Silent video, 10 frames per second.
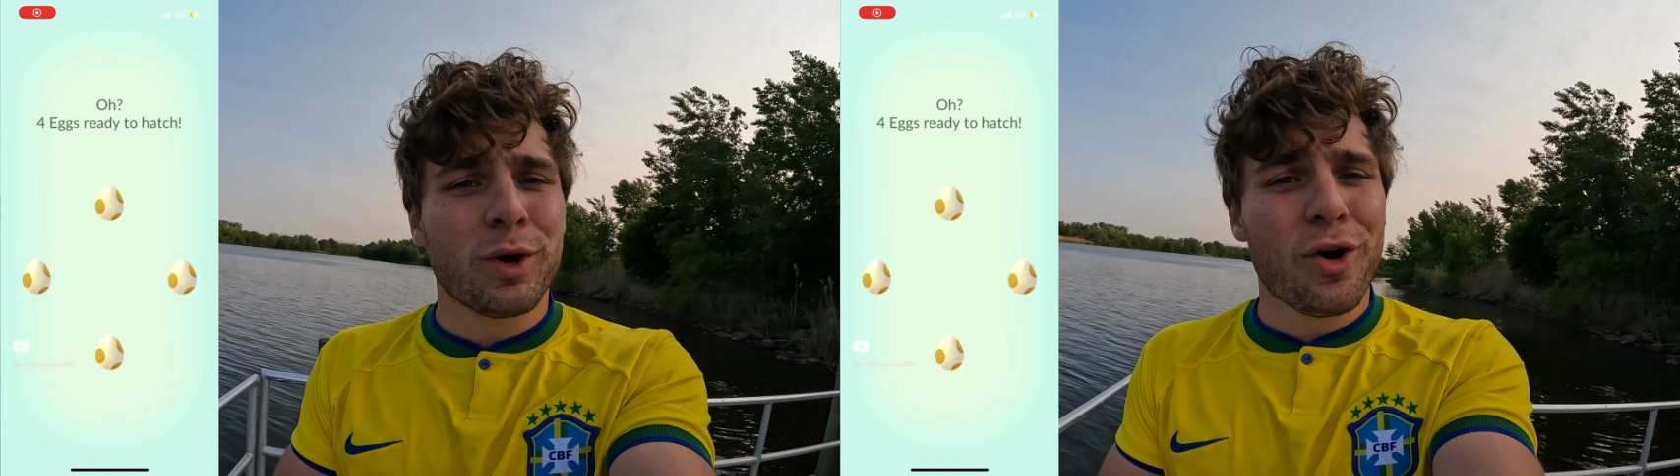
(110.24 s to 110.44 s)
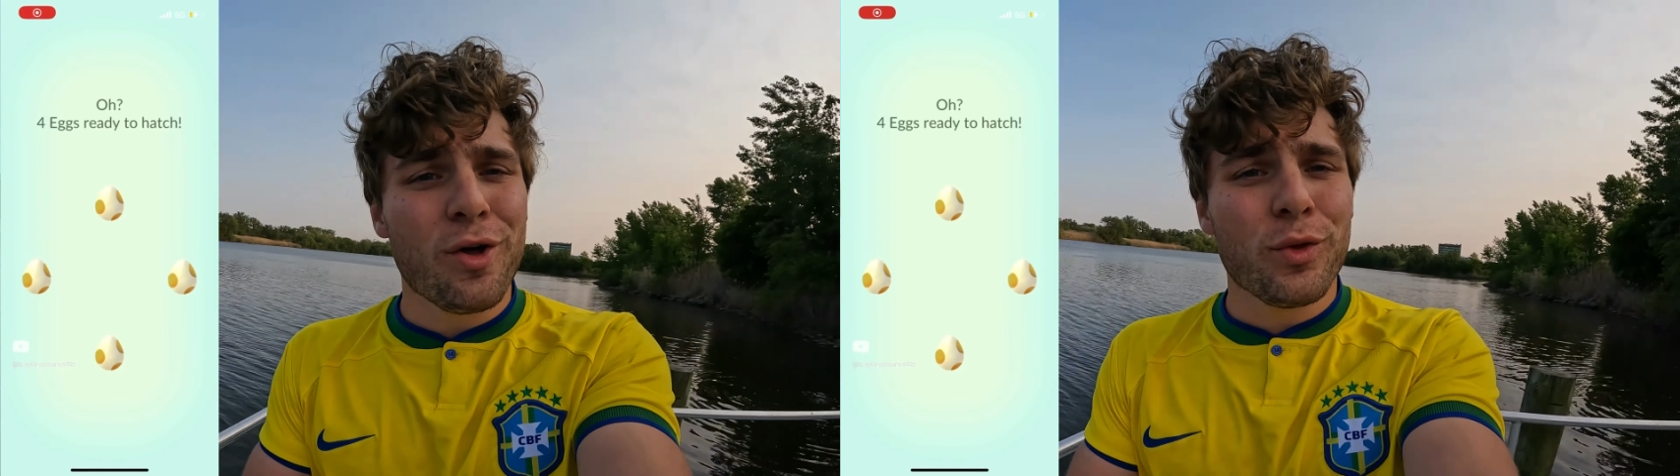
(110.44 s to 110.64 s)

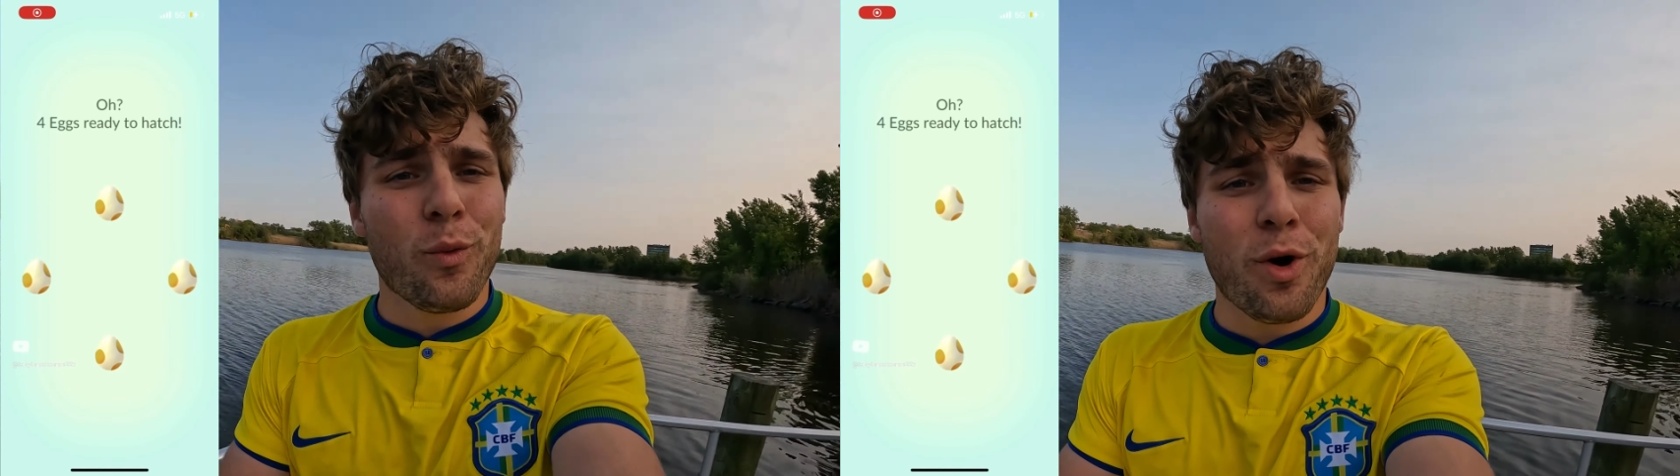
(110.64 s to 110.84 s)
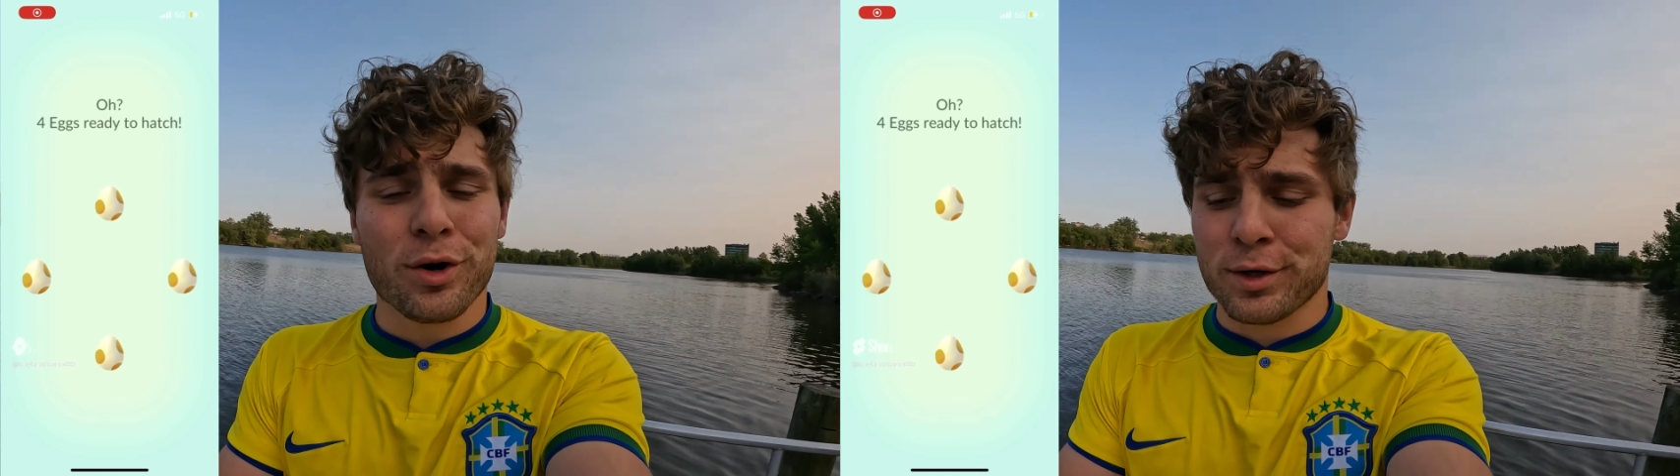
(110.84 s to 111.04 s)
we're on the
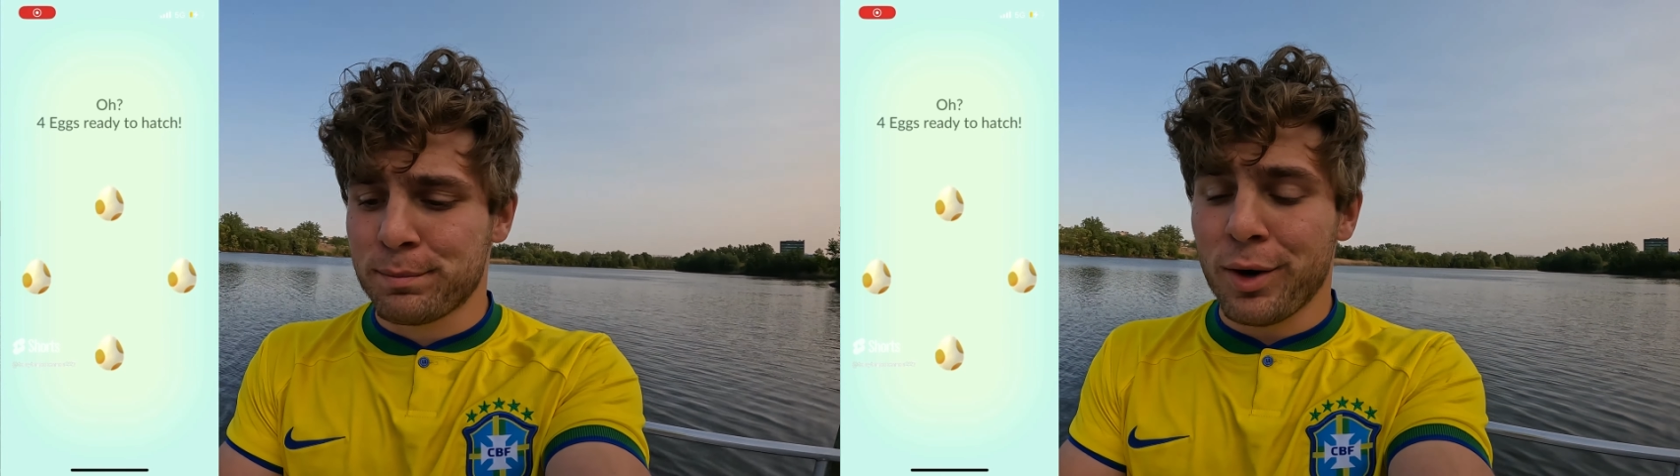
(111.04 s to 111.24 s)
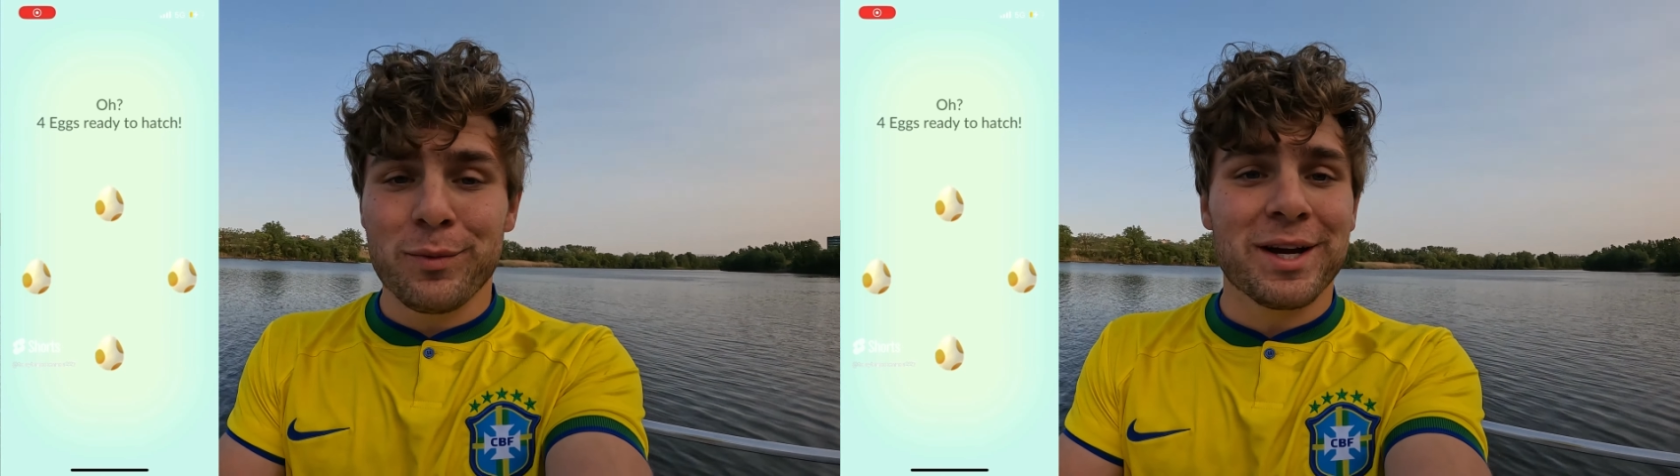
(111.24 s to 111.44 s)
water,
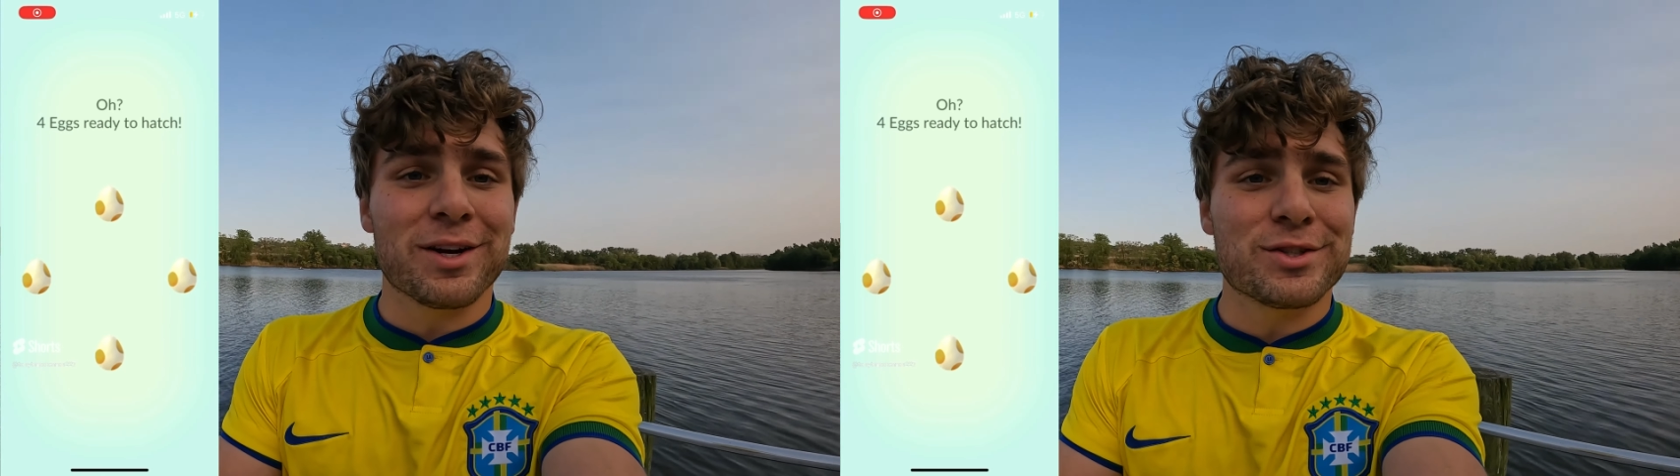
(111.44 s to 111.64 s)
but we got